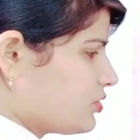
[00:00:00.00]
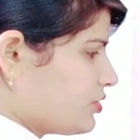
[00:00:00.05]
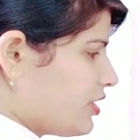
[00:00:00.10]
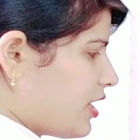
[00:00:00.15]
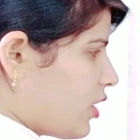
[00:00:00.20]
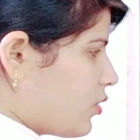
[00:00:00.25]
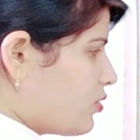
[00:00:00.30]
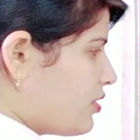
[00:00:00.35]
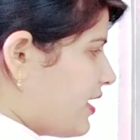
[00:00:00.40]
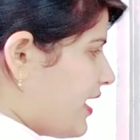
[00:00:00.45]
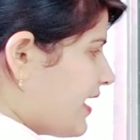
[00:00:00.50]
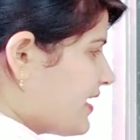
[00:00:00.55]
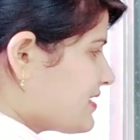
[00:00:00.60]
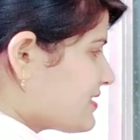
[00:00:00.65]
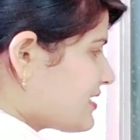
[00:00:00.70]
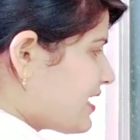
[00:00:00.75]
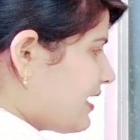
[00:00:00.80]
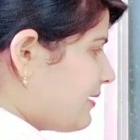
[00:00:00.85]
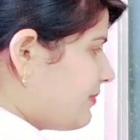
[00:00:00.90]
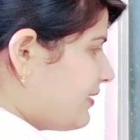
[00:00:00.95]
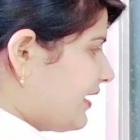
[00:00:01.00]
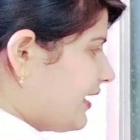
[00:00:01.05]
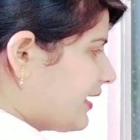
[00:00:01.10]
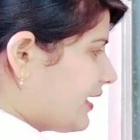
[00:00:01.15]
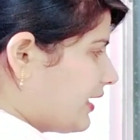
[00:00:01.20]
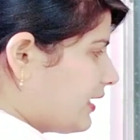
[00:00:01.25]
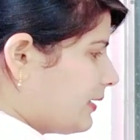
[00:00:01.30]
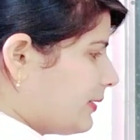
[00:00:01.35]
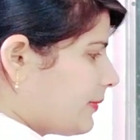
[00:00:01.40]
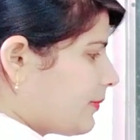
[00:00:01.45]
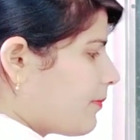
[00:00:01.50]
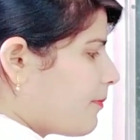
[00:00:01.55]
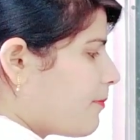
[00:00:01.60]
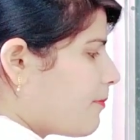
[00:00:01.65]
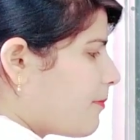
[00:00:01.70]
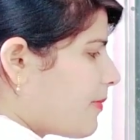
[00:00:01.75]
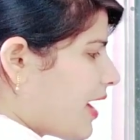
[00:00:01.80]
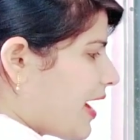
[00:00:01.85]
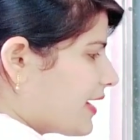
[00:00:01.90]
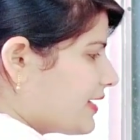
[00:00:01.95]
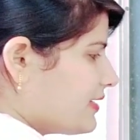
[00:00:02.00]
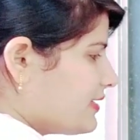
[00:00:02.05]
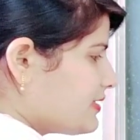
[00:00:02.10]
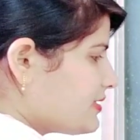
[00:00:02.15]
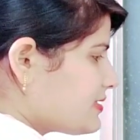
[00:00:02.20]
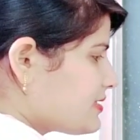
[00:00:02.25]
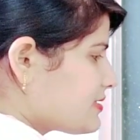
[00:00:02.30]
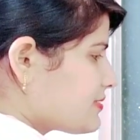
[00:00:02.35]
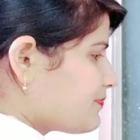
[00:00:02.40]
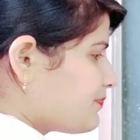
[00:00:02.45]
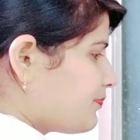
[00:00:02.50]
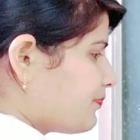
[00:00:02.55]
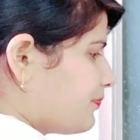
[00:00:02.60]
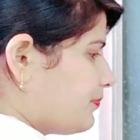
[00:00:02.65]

Now next I am taking minus